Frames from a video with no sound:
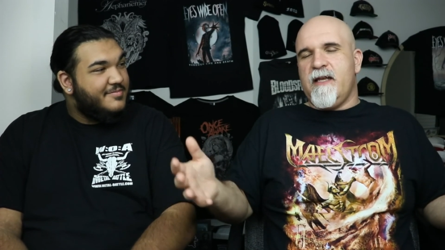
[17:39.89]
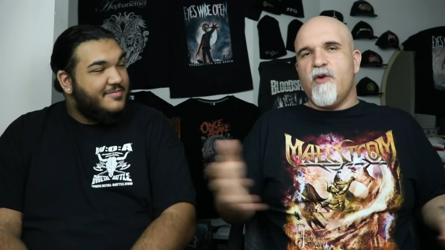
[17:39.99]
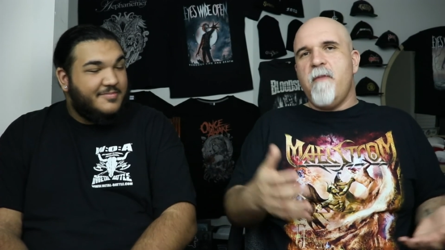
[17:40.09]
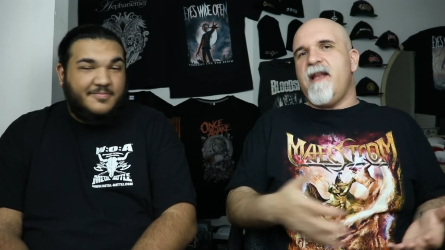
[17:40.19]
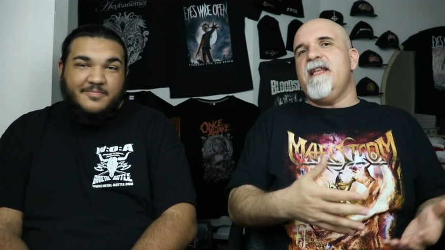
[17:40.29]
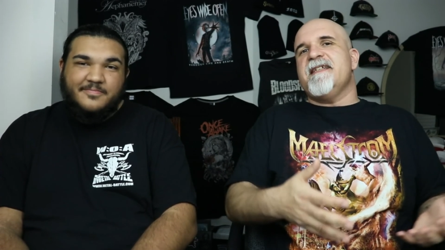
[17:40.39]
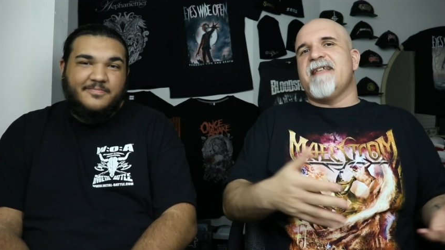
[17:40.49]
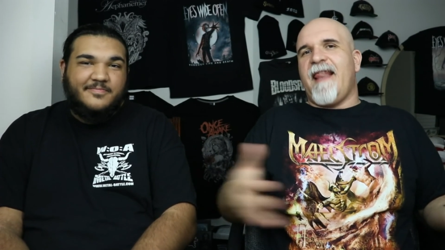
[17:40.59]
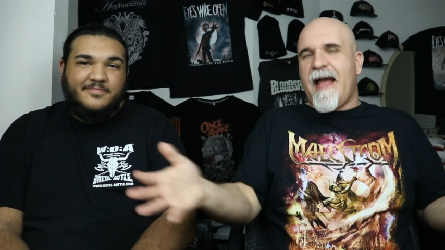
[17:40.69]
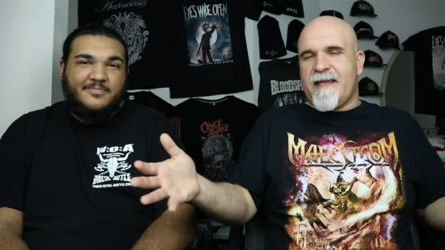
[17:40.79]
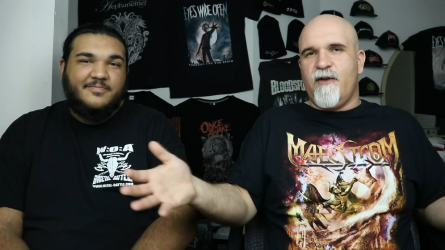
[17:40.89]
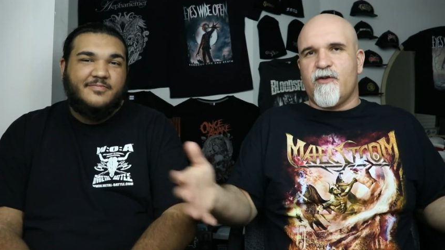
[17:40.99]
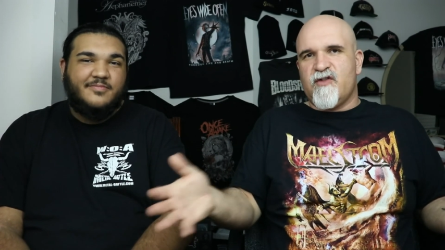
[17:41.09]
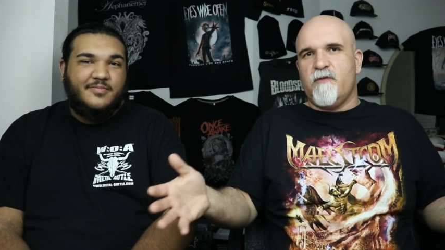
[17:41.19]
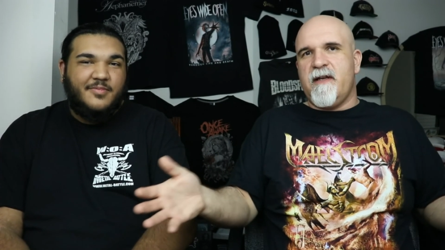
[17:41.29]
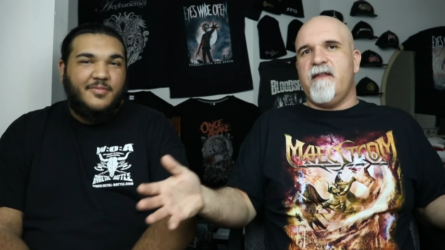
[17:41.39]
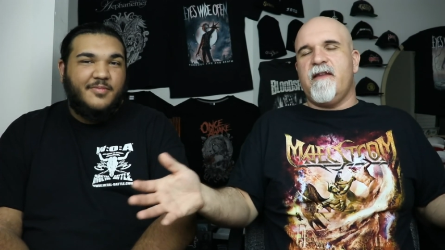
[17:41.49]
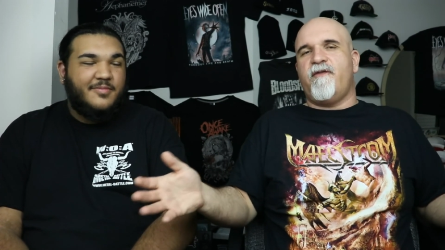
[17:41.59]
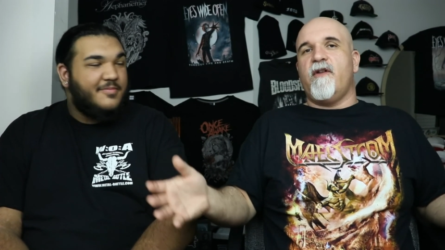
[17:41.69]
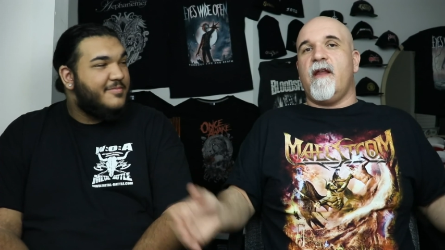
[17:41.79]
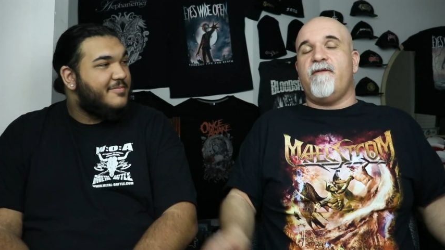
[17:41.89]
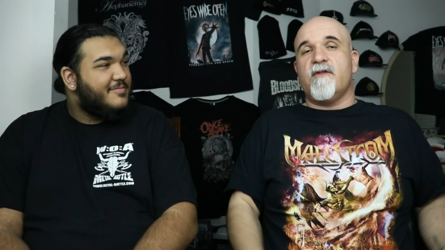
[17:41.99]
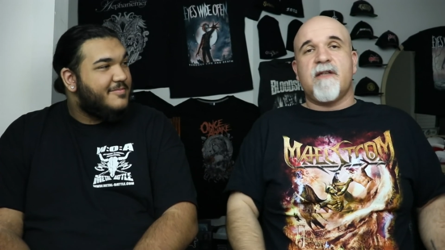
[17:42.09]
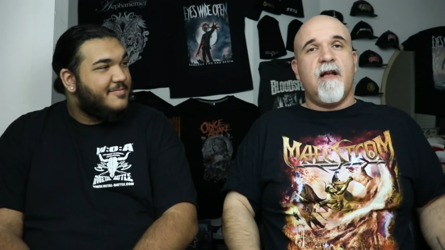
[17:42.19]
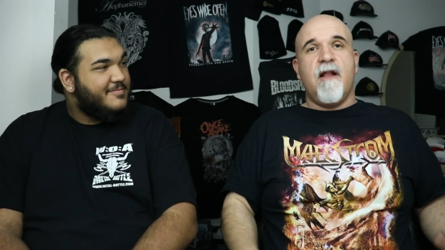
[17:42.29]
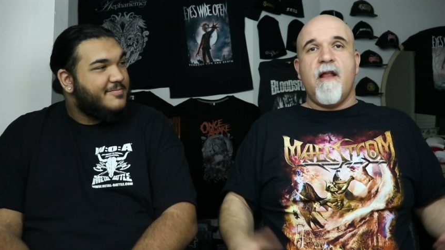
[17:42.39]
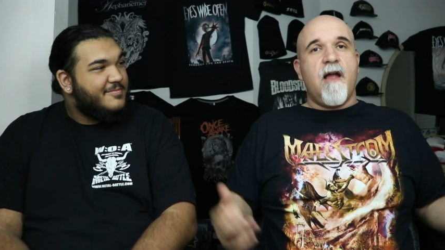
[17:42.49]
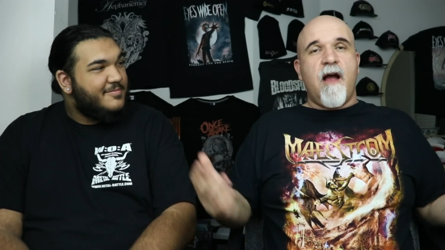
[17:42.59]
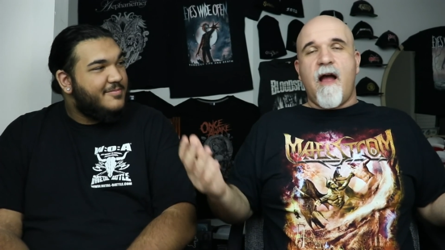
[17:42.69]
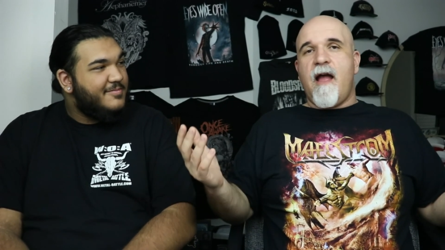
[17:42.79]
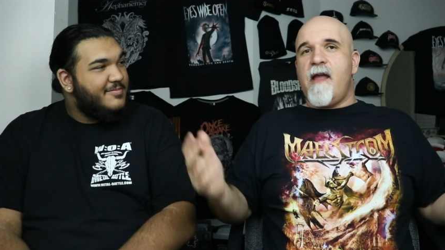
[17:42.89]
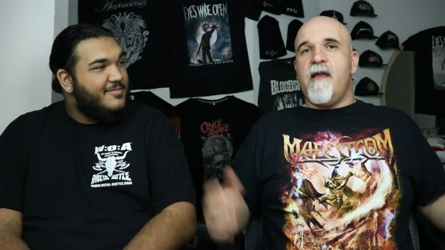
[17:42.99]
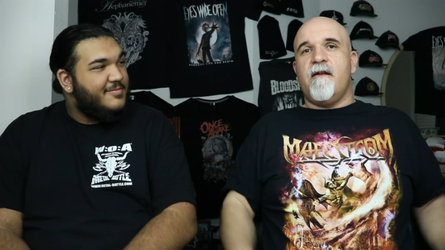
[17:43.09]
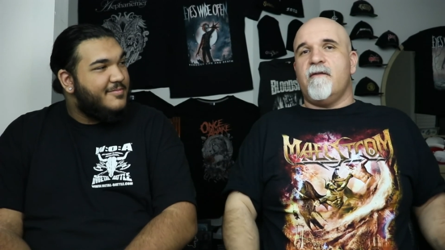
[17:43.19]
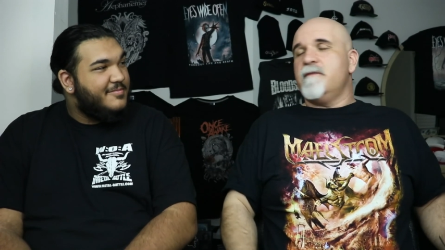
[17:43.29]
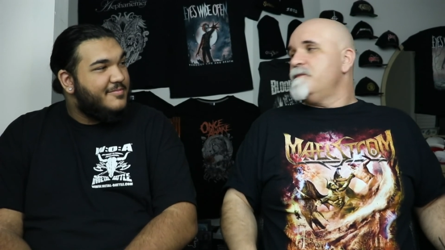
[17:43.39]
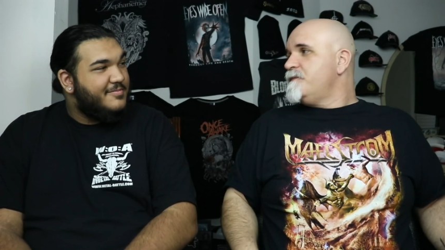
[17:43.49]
Speaker 1: Humanity is lacking on so many different levels. Uh, you know,